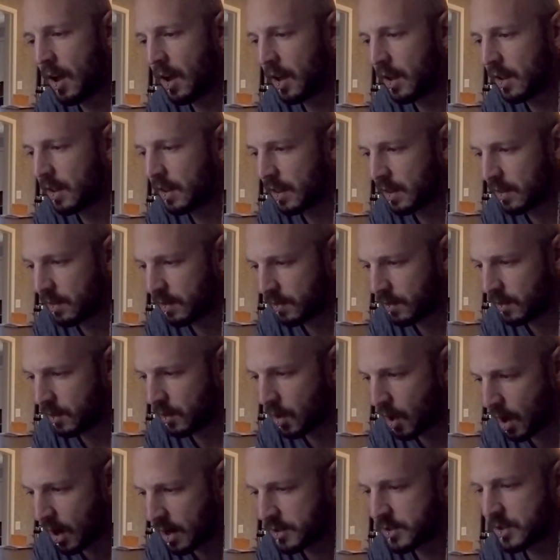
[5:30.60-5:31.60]
uh,
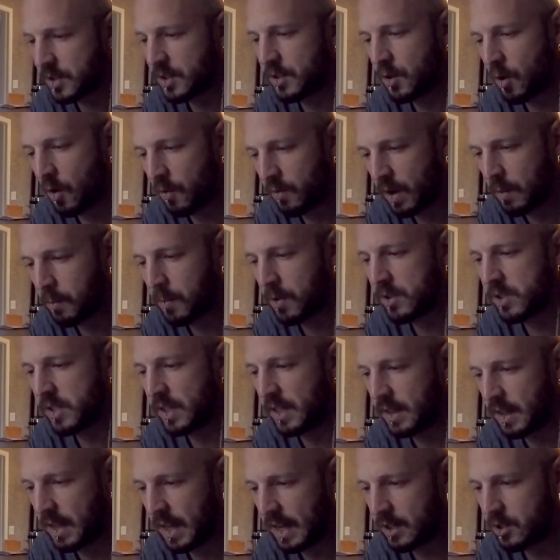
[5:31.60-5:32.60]
lost November's
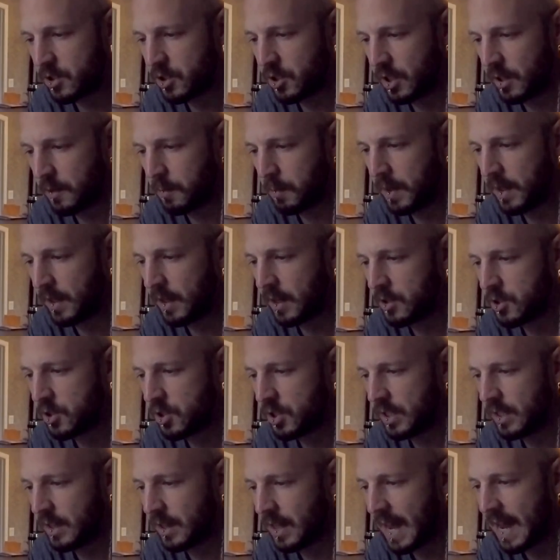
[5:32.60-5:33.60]
election because
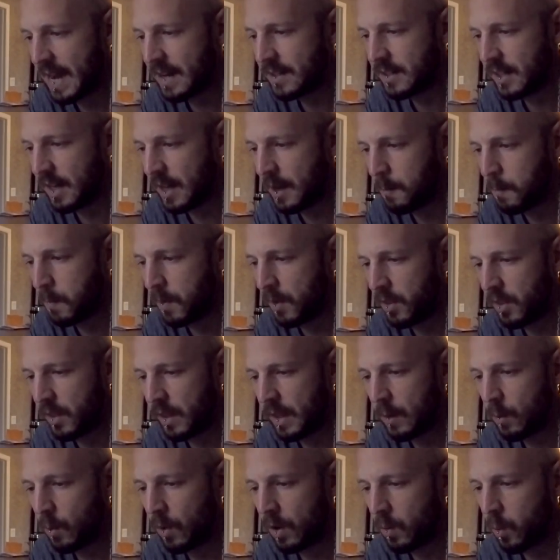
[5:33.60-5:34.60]
she lacked
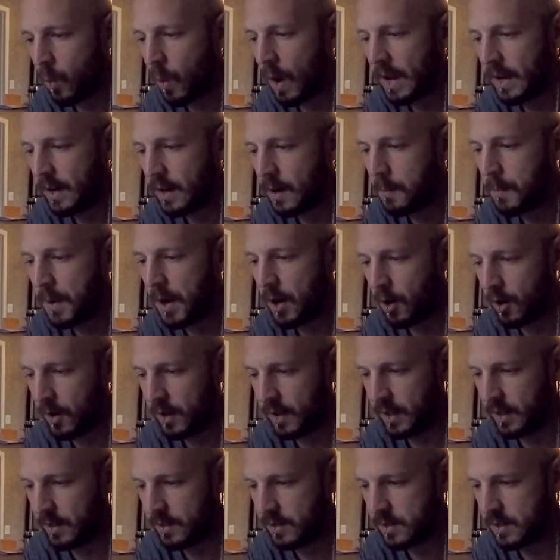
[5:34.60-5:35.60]
empathy with white
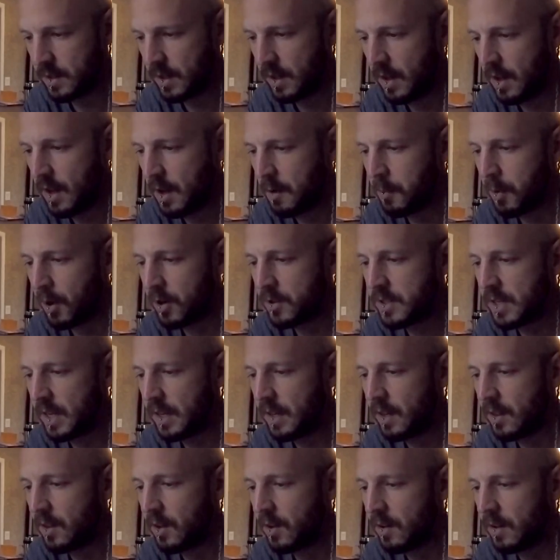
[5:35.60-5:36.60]
Americans,
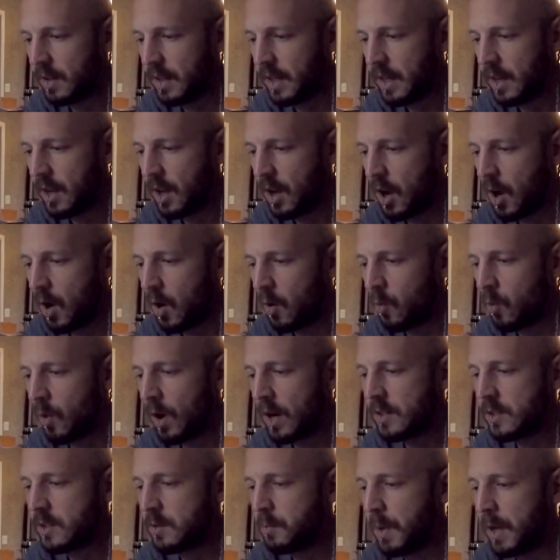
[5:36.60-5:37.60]
particularly
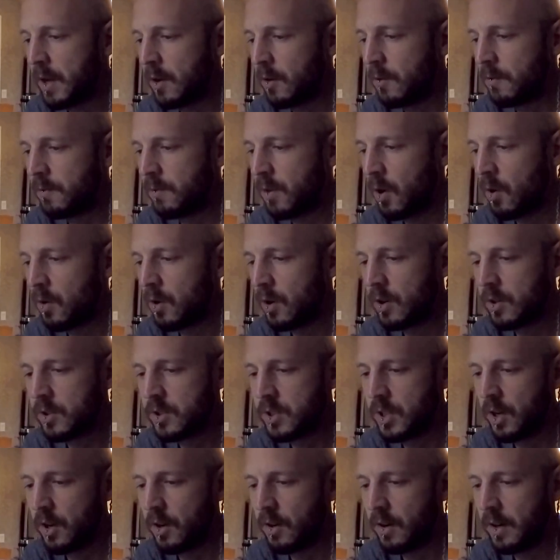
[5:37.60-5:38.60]
Rust Belt
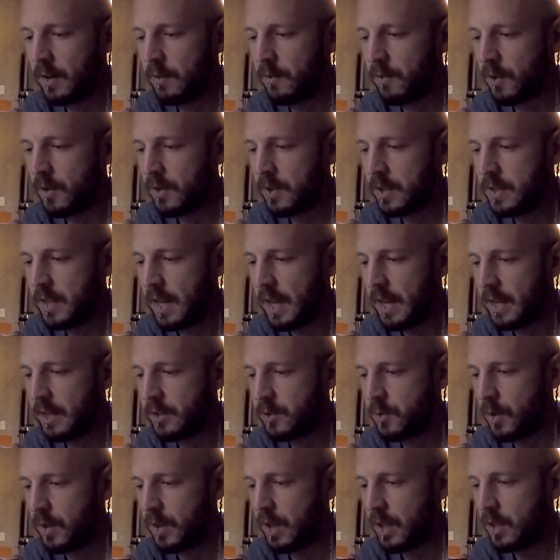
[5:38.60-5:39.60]
voters yearning for the
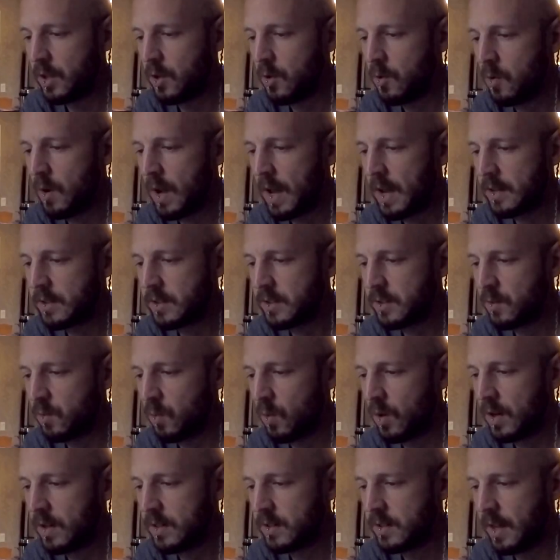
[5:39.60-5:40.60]
days when the U S
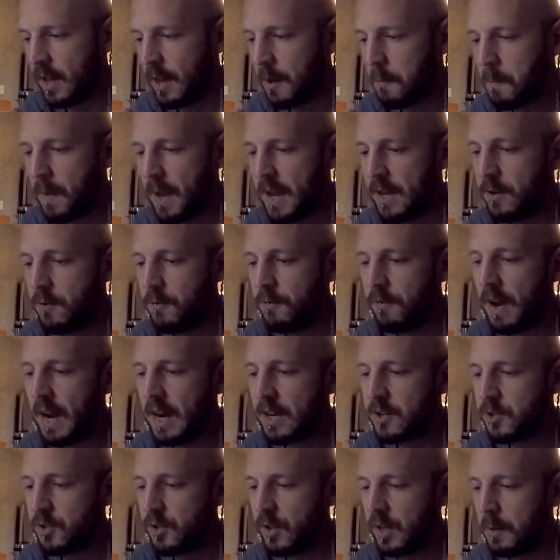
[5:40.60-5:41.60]
was a
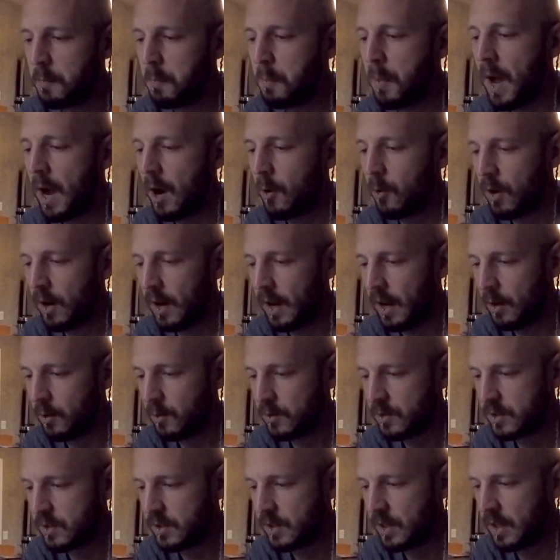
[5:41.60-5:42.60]
manufacturing
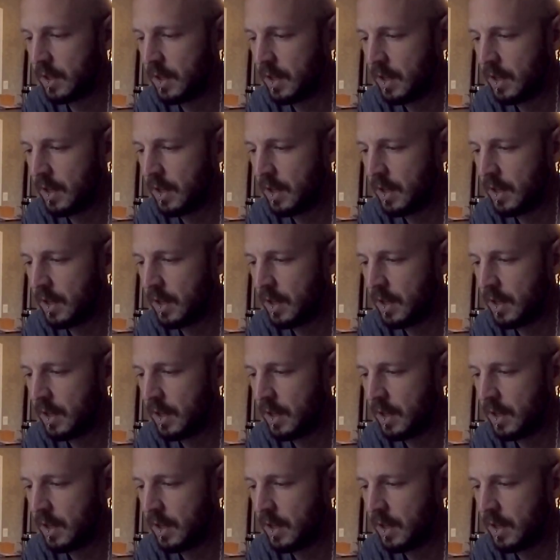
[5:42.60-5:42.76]
powerhouse.